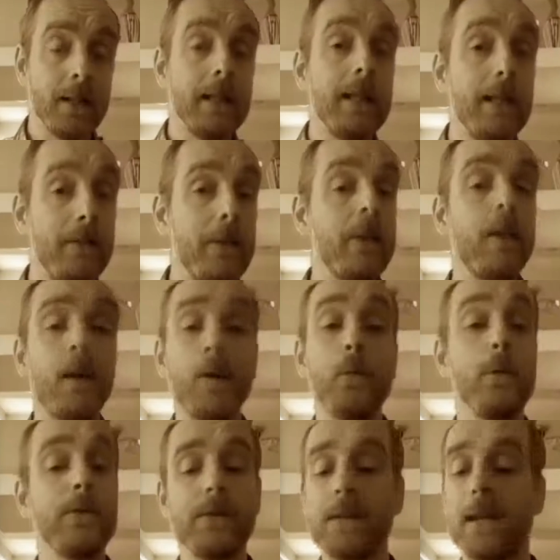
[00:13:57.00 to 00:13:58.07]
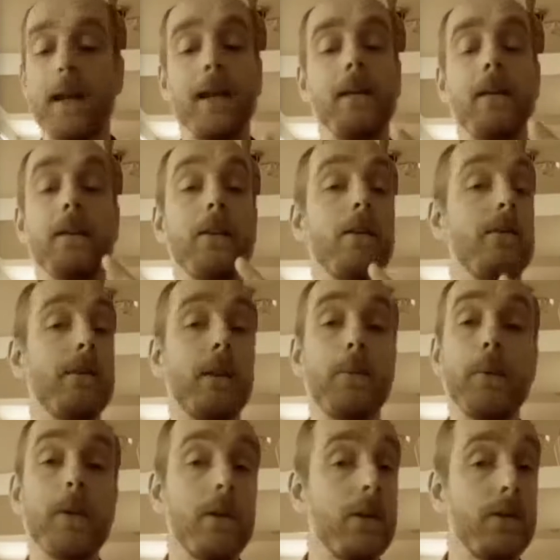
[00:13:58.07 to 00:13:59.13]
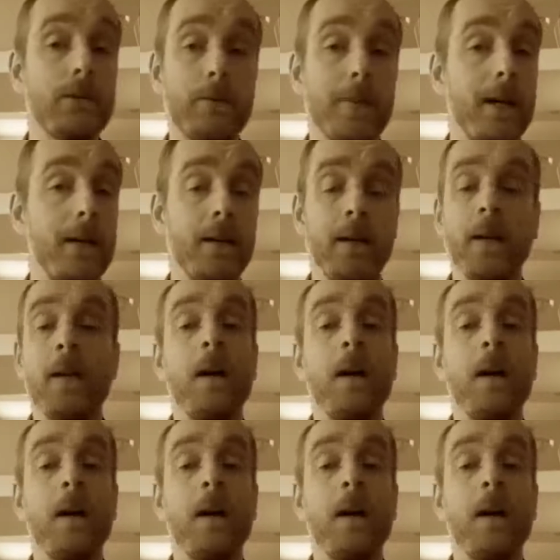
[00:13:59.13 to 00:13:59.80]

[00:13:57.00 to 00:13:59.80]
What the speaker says: Even though, once again, I don't deal with the customer,